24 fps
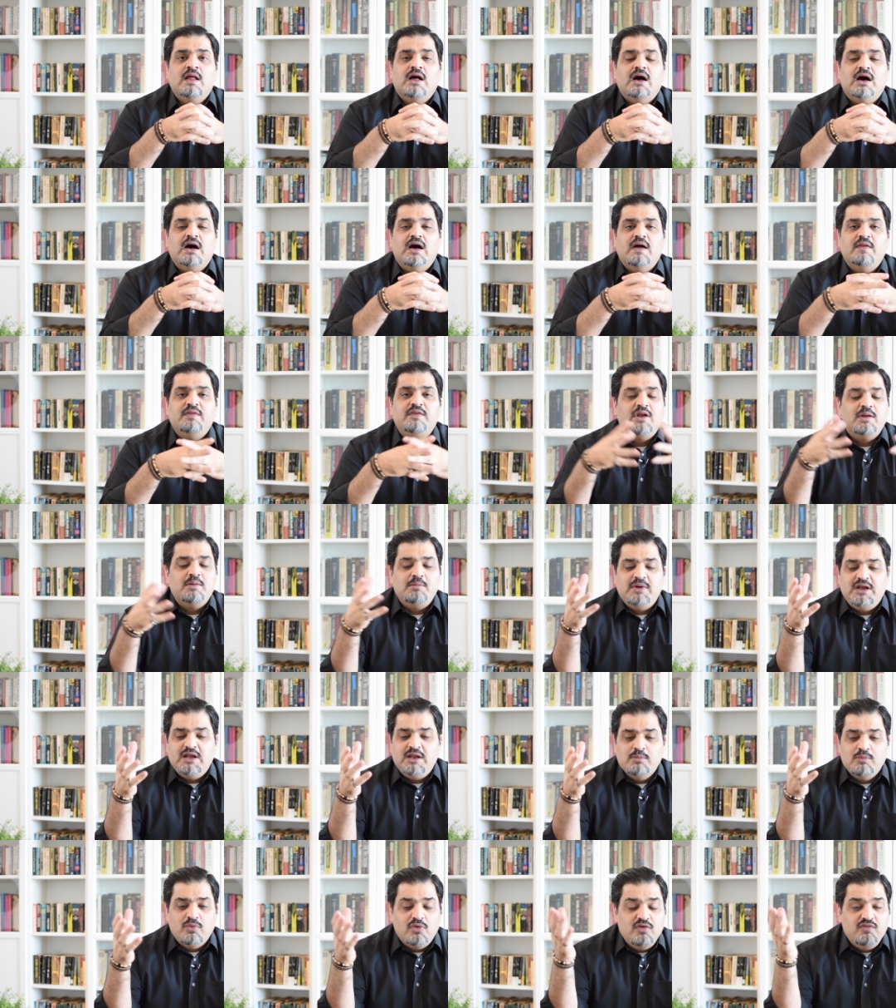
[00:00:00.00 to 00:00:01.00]
There are
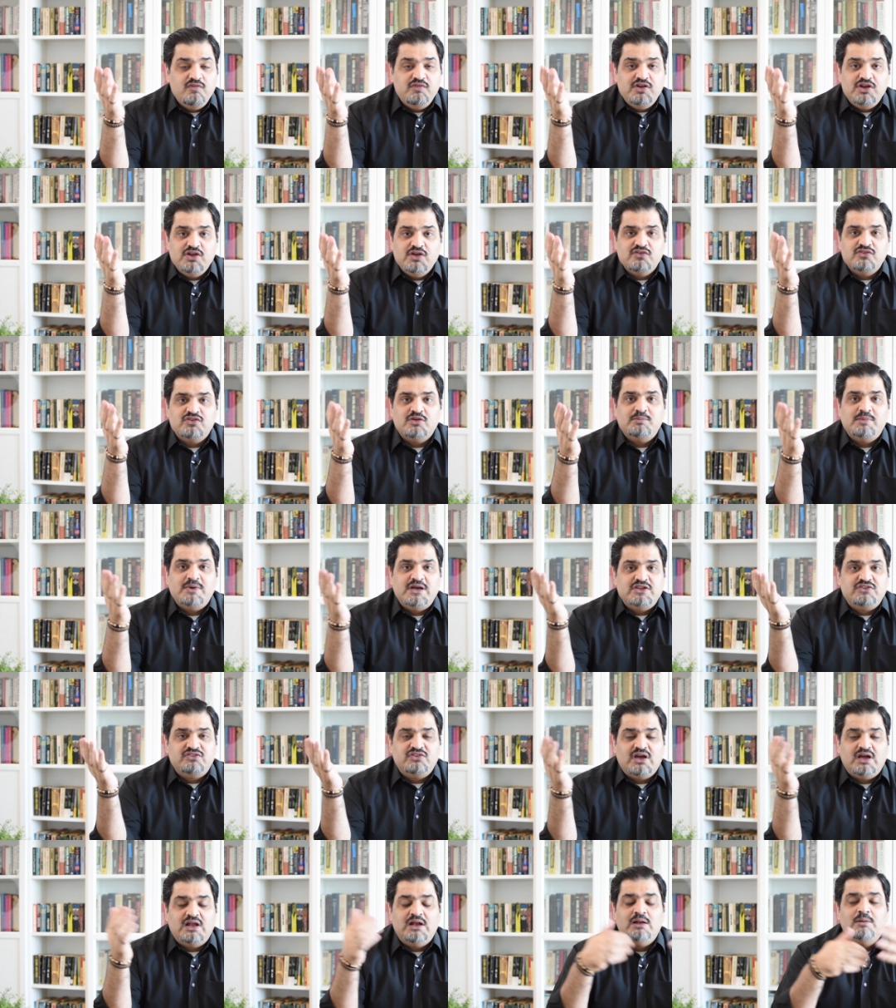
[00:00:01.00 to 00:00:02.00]
many more videos on my
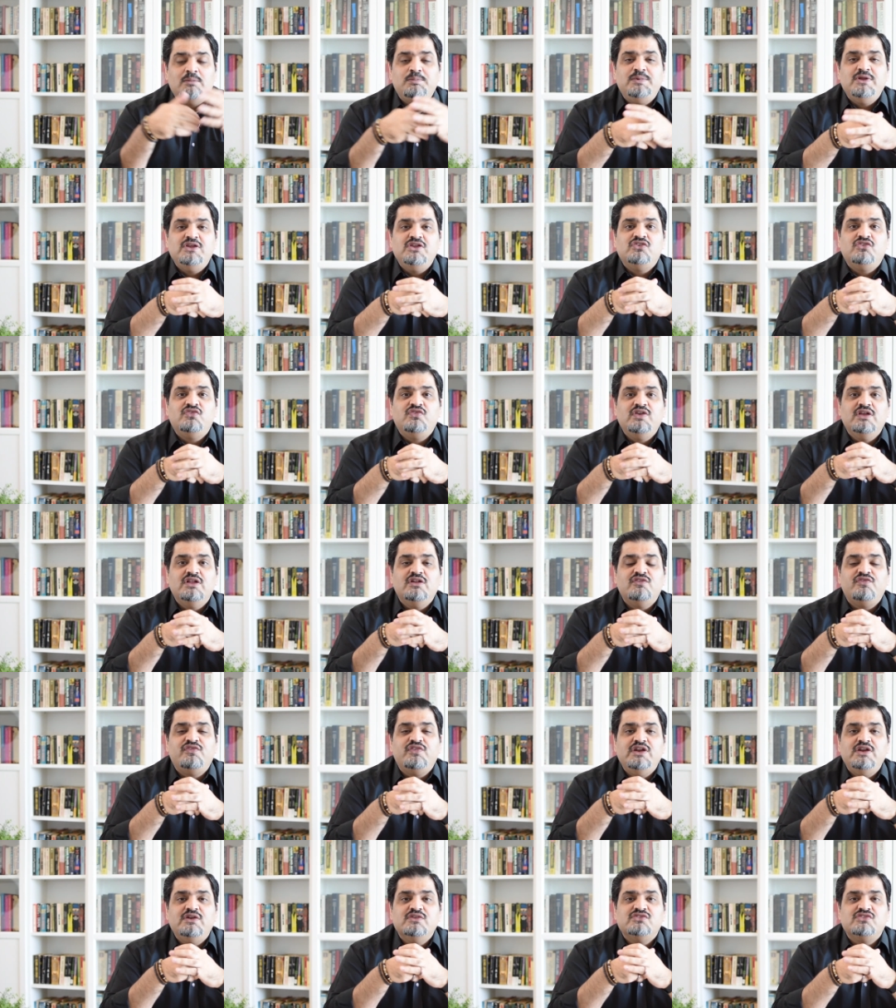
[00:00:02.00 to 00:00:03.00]
channel. Please feel
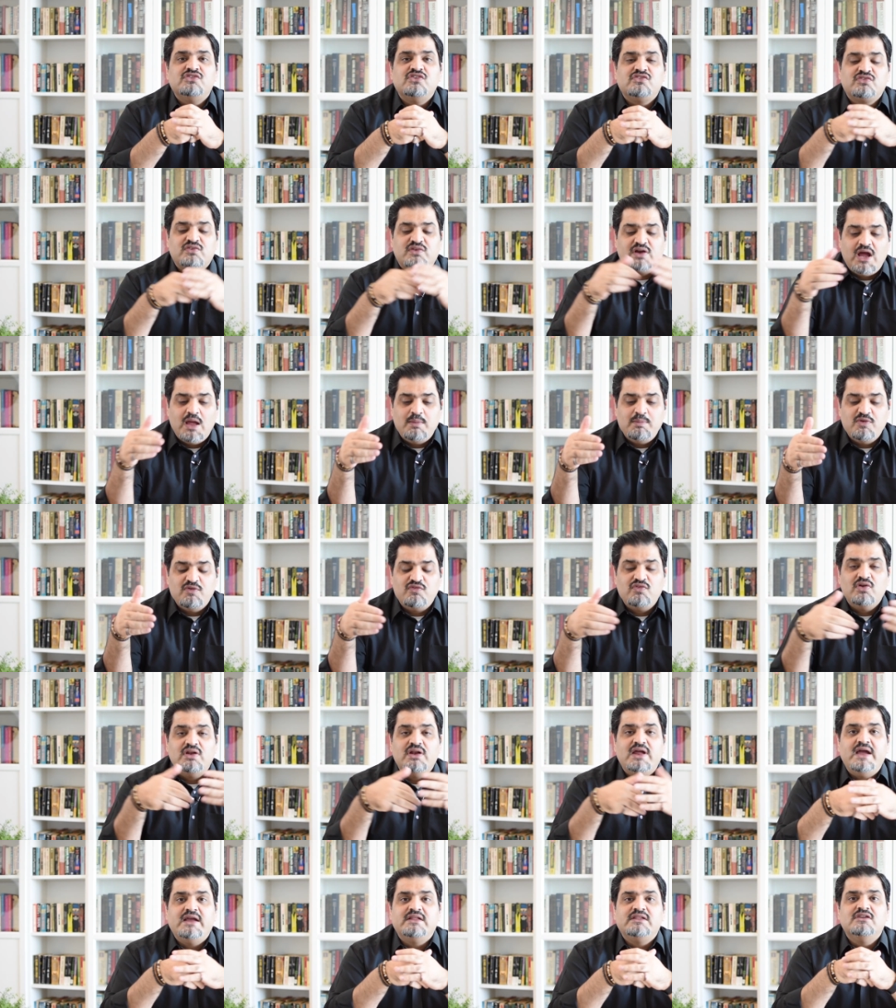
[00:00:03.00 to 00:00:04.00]
free to subscribe. If
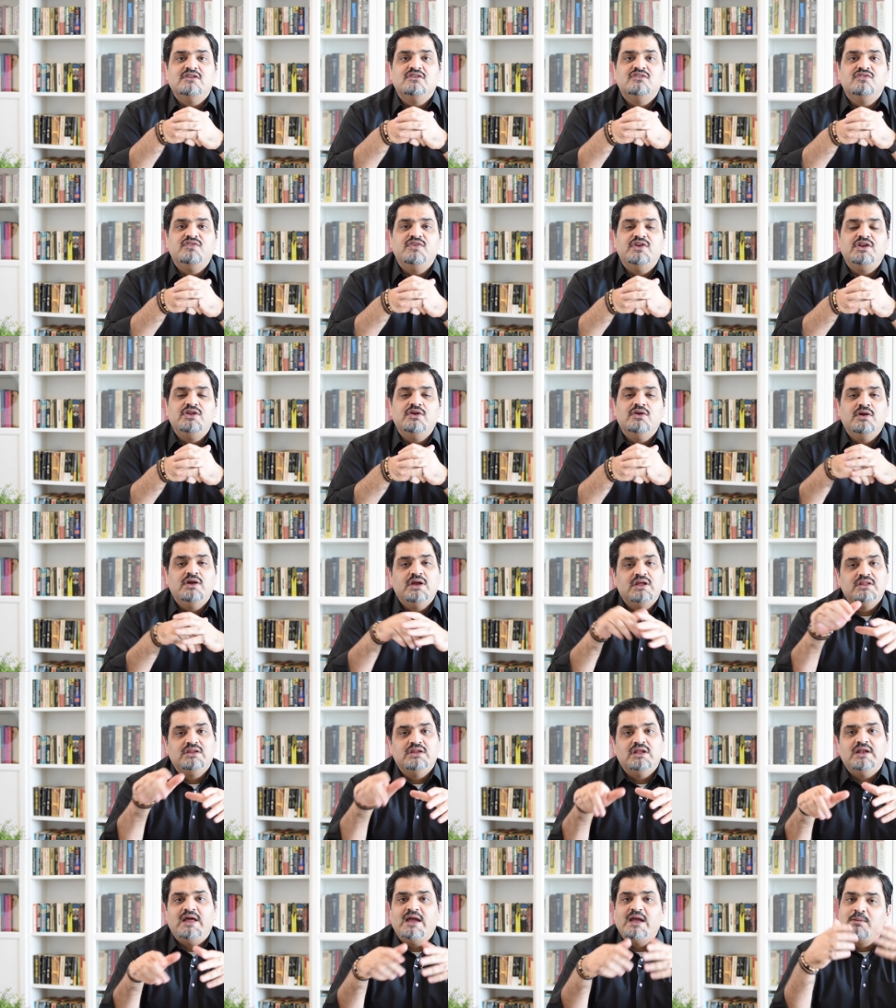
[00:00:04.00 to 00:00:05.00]
you like this video,
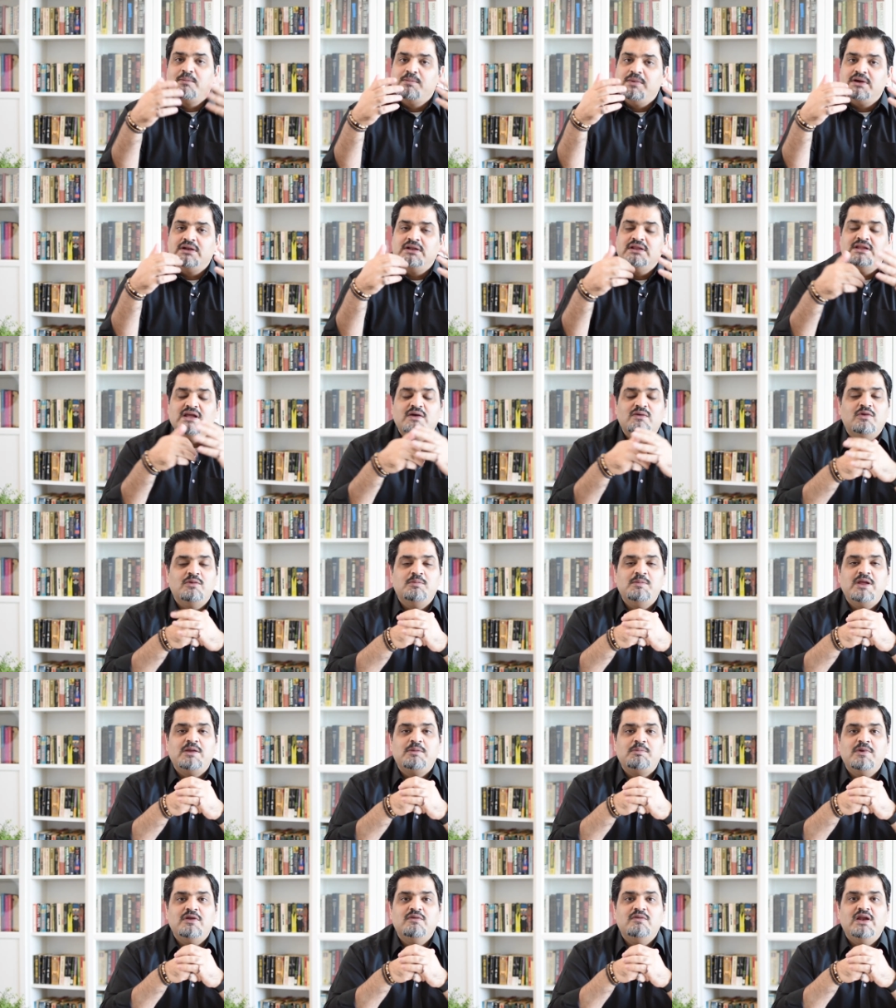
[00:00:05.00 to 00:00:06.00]
hit the like button. That would
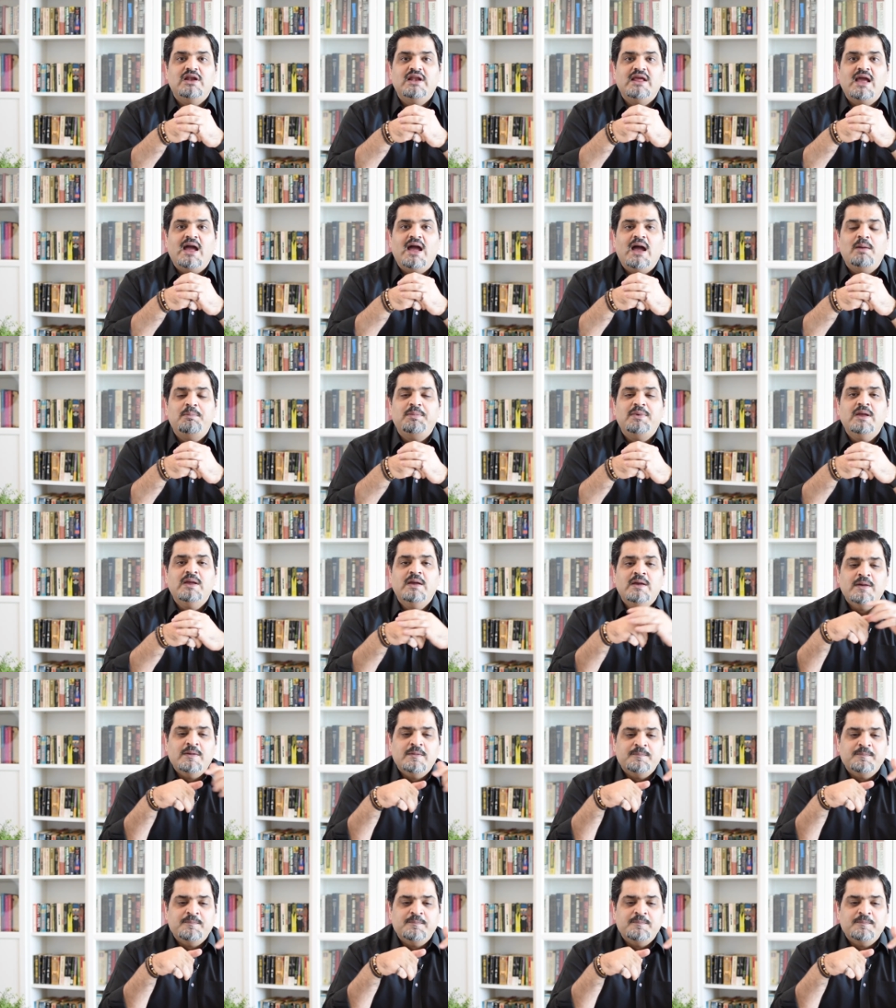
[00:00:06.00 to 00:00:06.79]
make me really happy.